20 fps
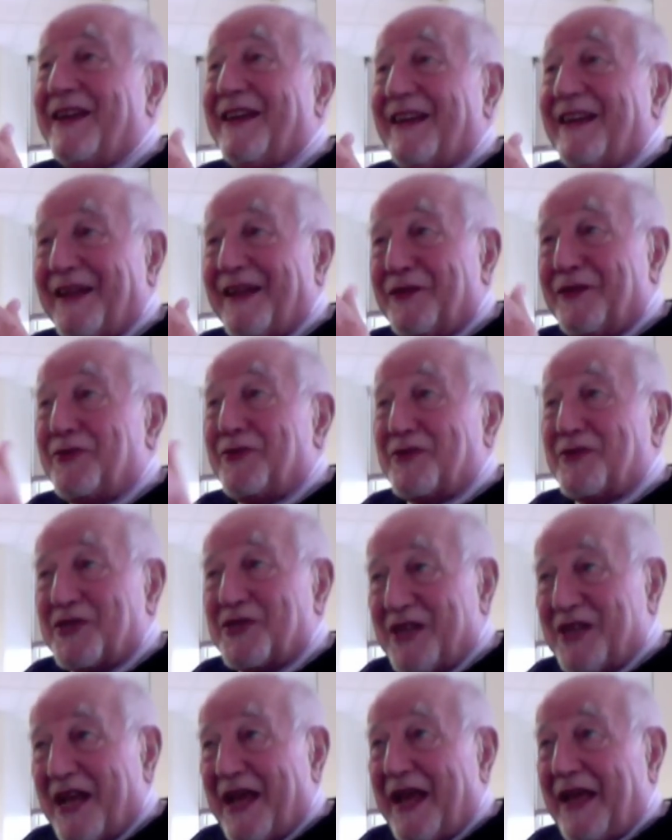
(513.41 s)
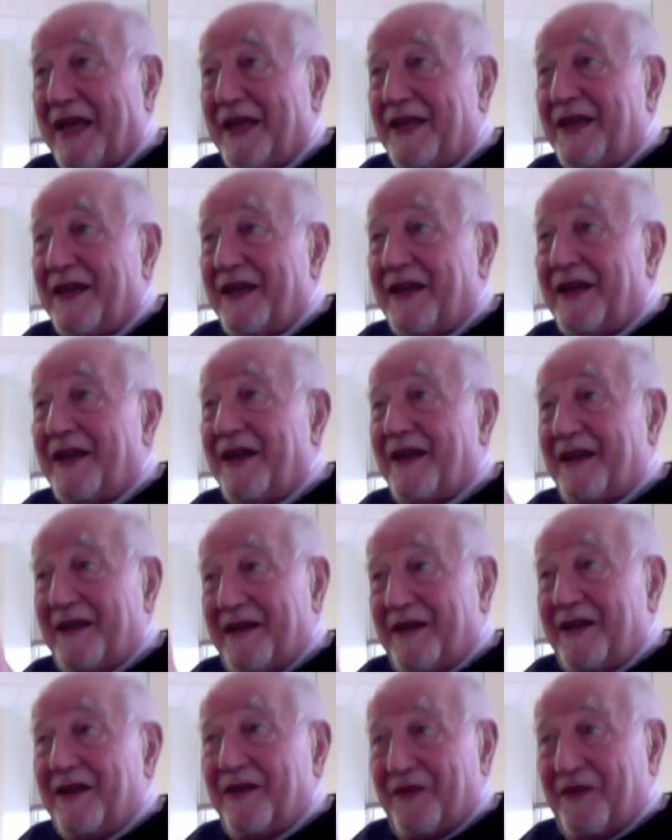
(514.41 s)
This is our great freedom
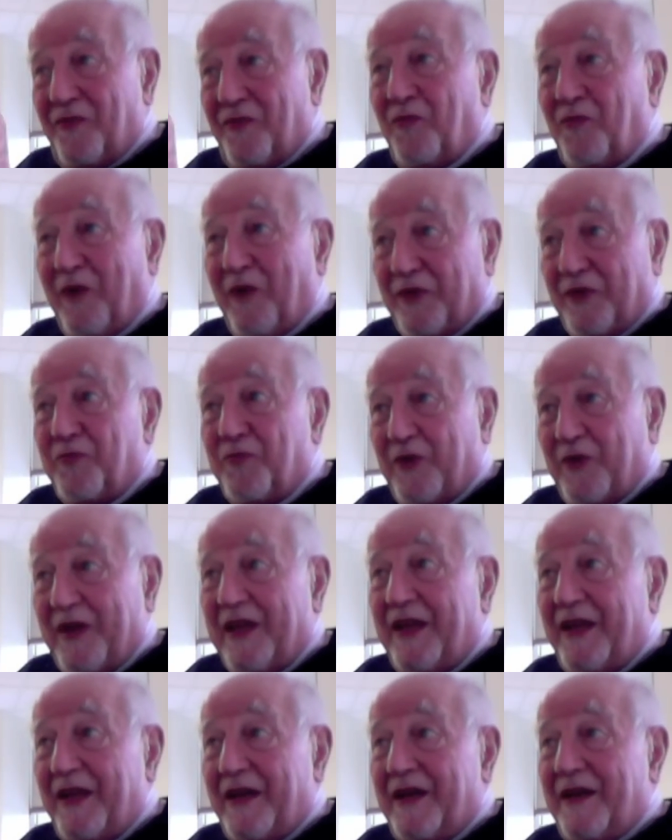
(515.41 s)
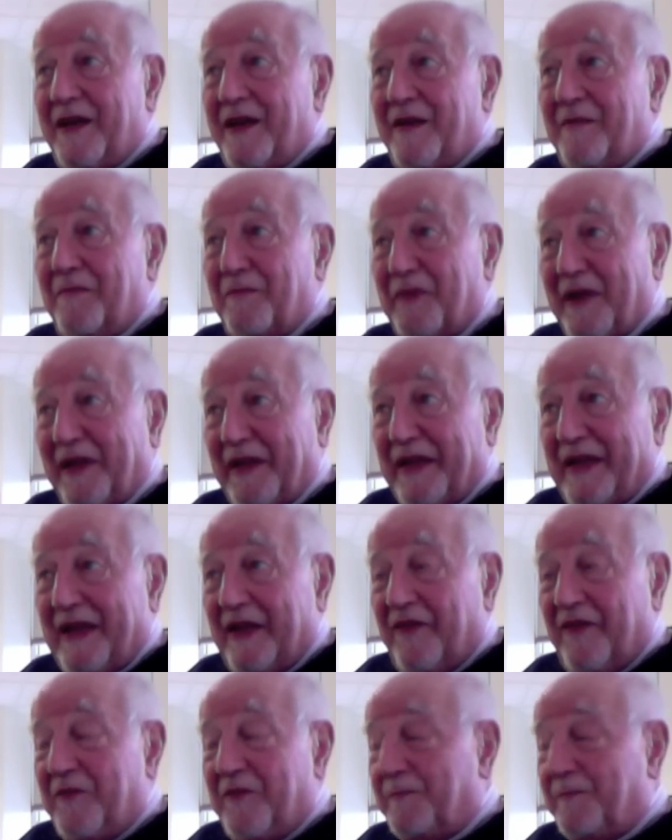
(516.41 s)
to speak and to
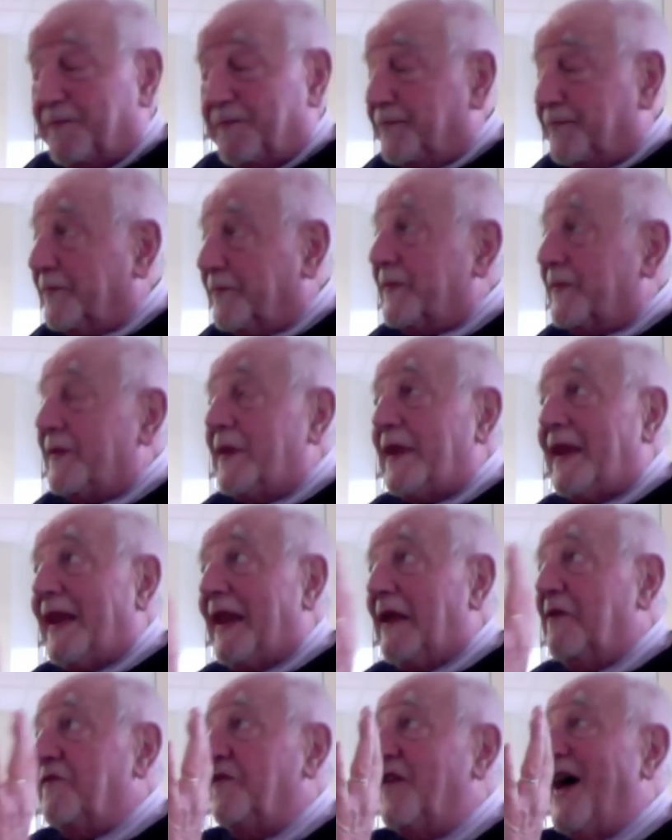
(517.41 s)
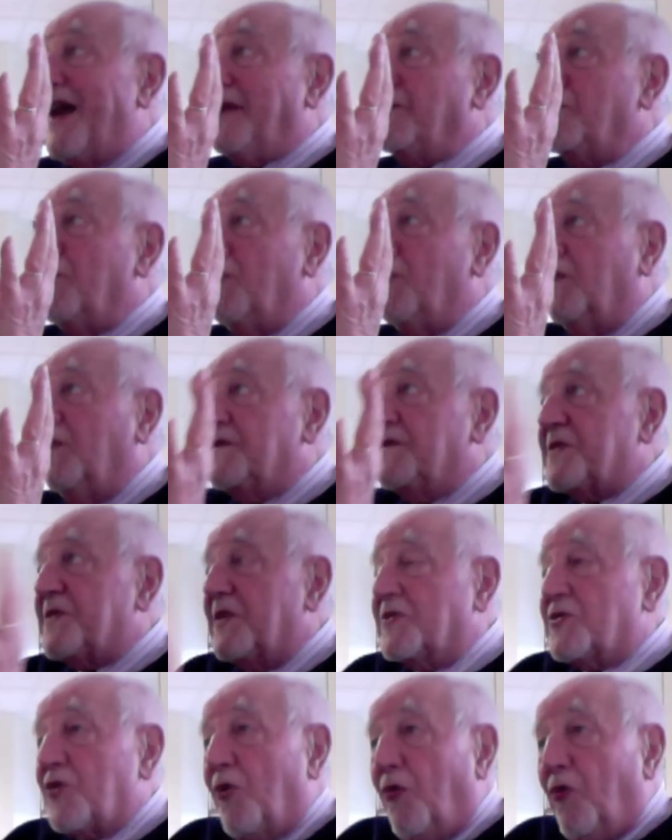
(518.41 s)
say what we
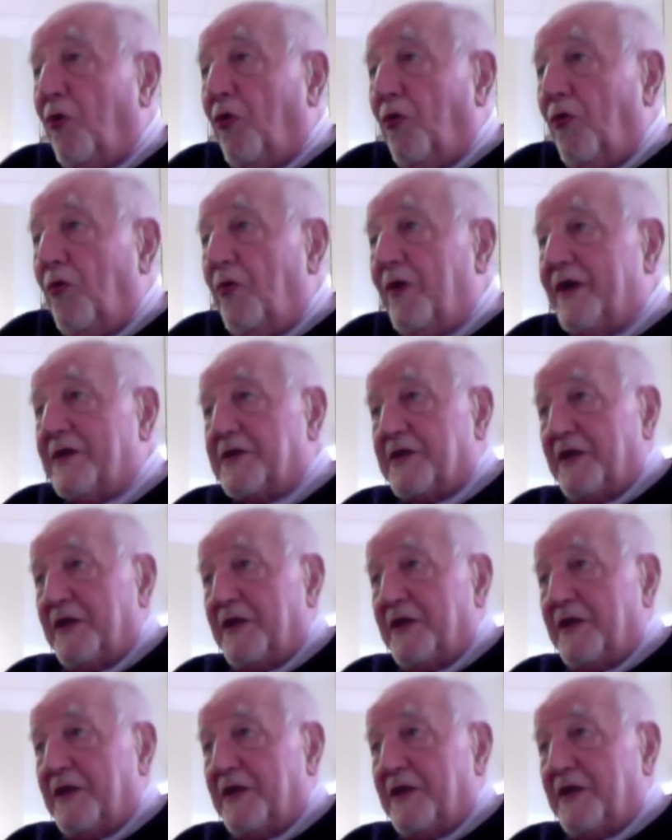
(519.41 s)
believe.